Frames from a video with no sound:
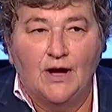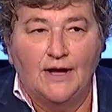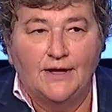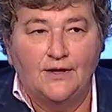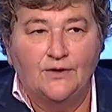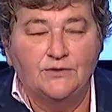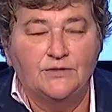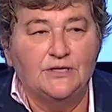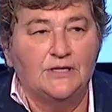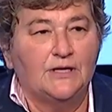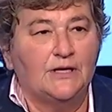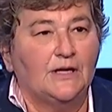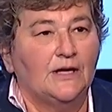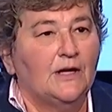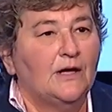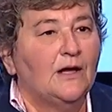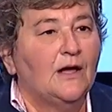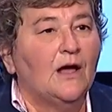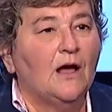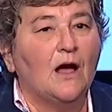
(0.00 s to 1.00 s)
IoT,
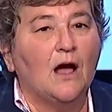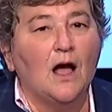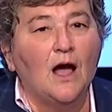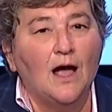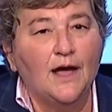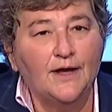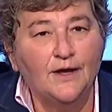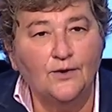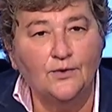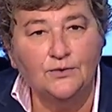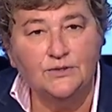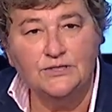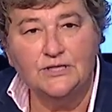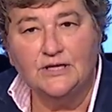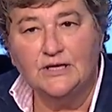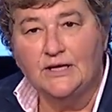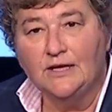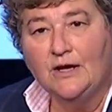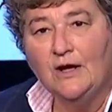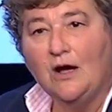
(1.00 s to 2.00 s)

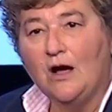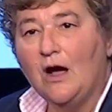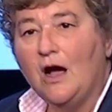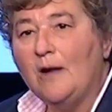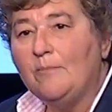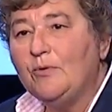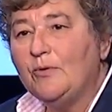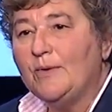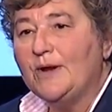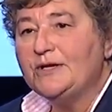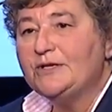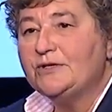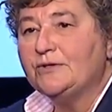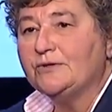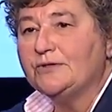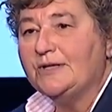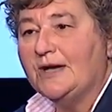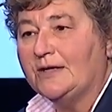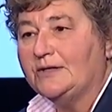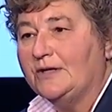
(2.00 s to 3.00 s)
IoT,
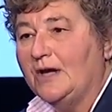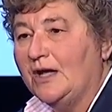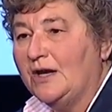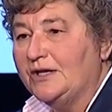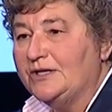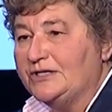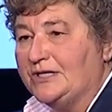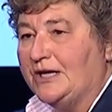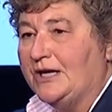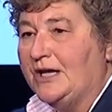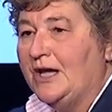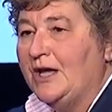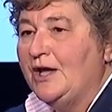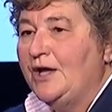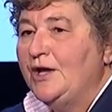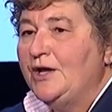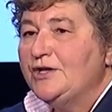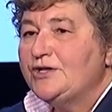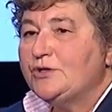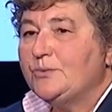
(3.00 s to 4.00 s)
operational technology.
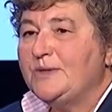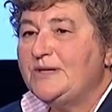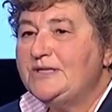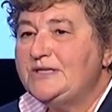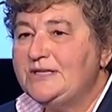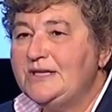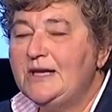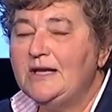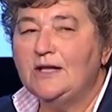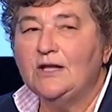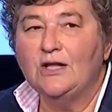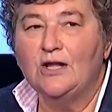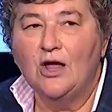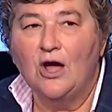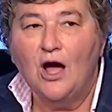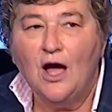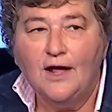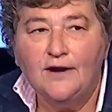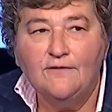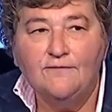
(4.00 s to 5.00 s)
So we see a
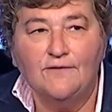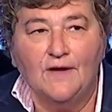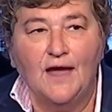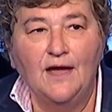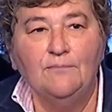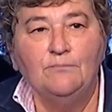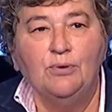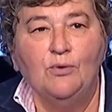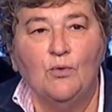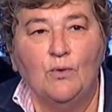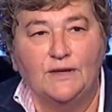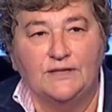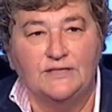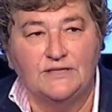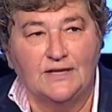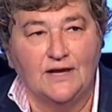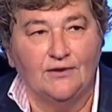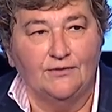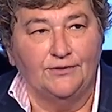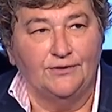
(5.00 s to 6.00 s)
lot of
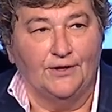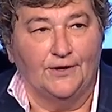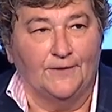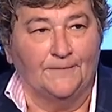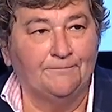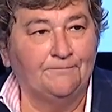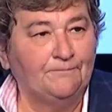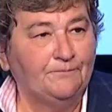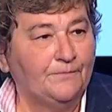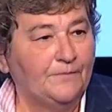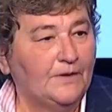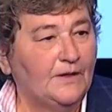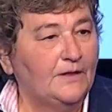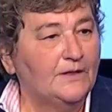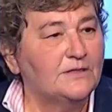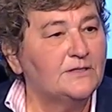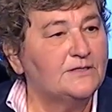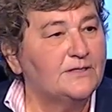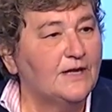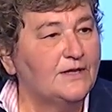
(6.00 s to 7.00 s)
endpoints out there,
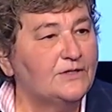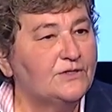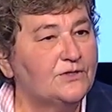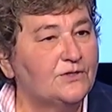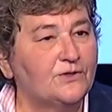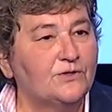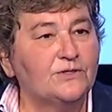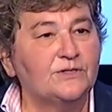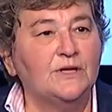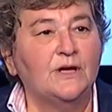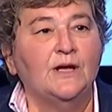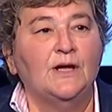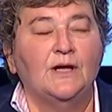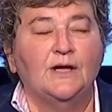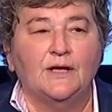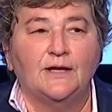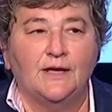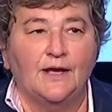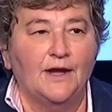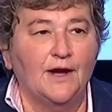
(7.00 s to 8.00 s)
sensors,
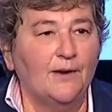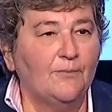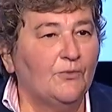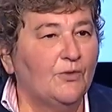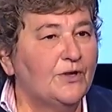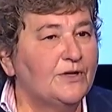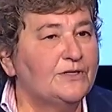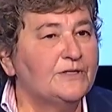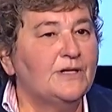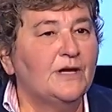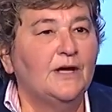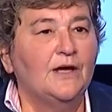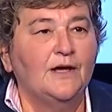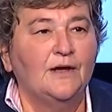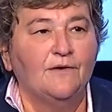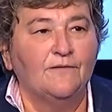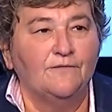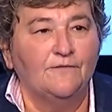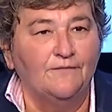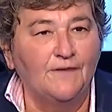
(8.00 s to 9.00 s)
cameras,
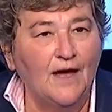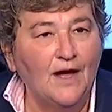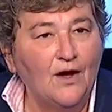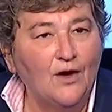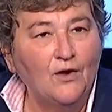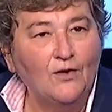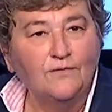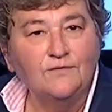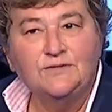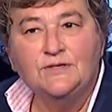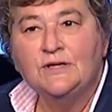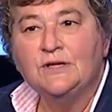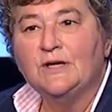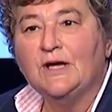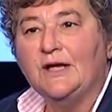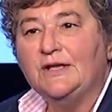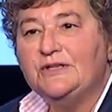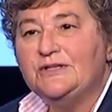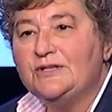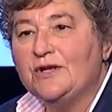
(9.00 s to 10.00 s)
valves,
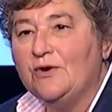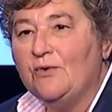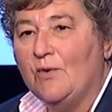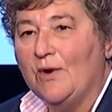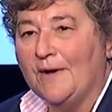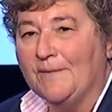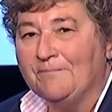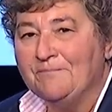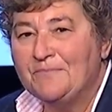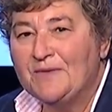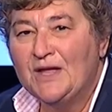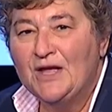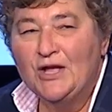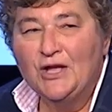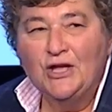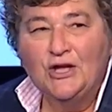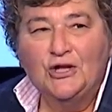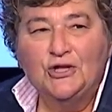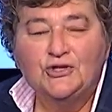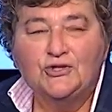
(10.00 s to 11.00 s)
and so on.
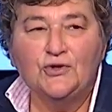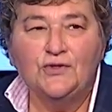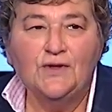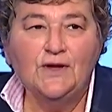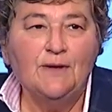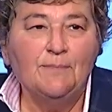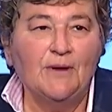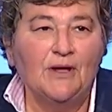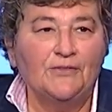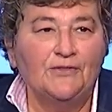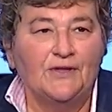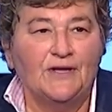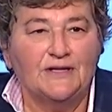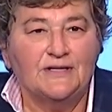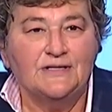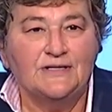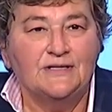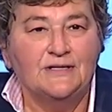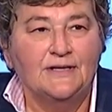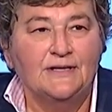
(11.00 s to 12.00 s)
So think about
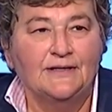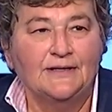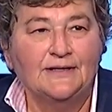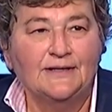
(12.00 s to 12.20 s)
this.